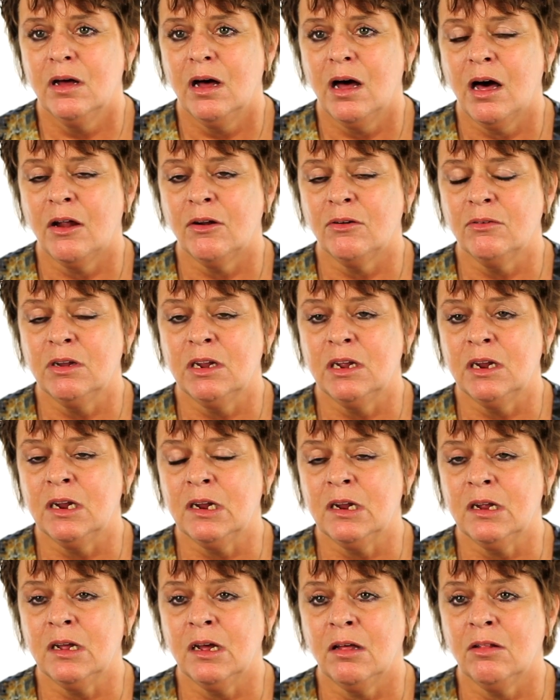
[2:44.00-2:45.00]
I don't need
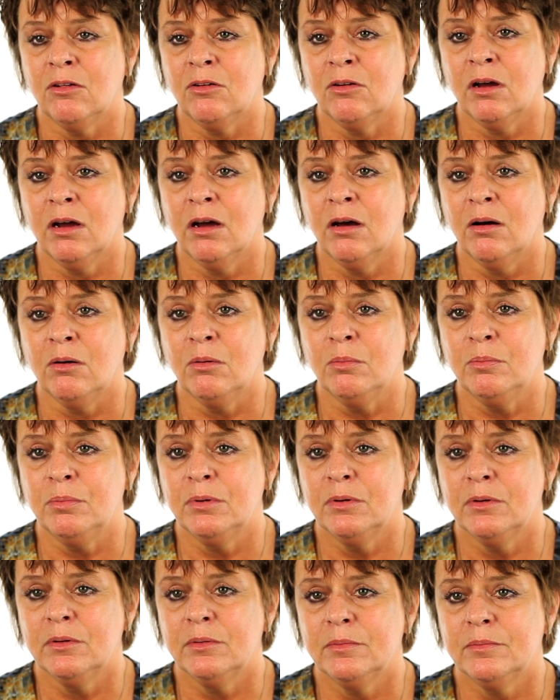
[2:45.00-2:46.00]
any other help
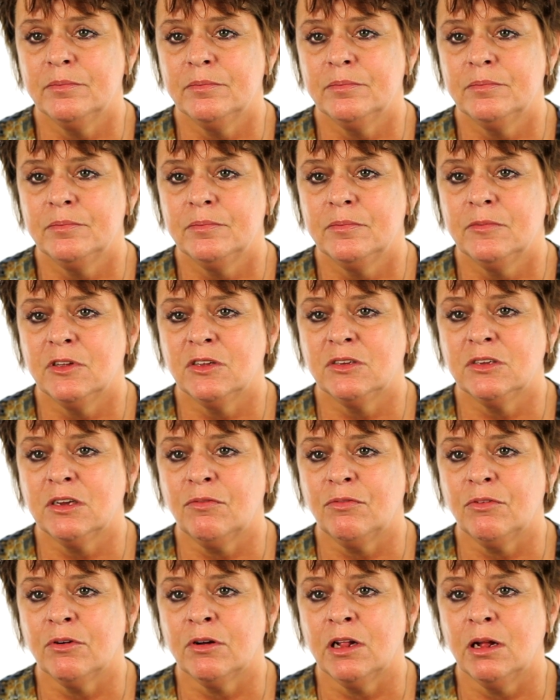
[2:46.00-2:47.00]

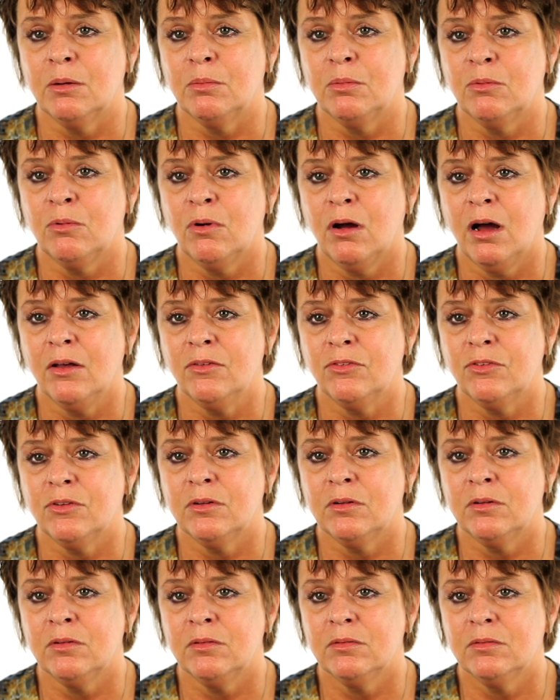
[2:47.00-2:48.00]
except for Club
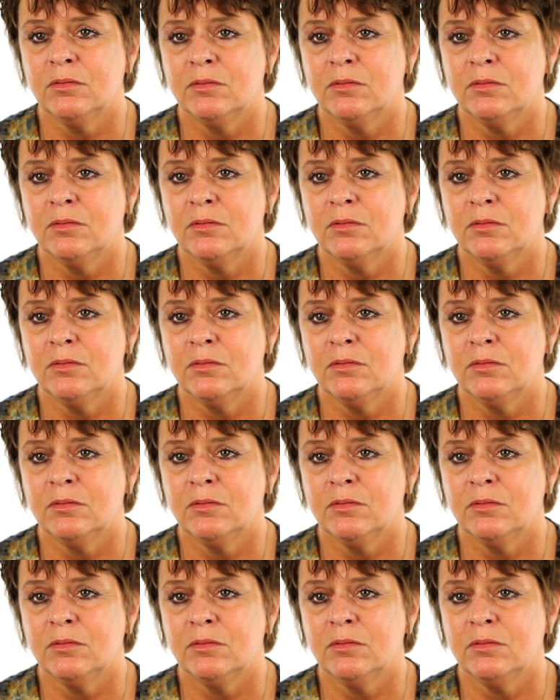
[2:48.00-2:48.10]
Horizon.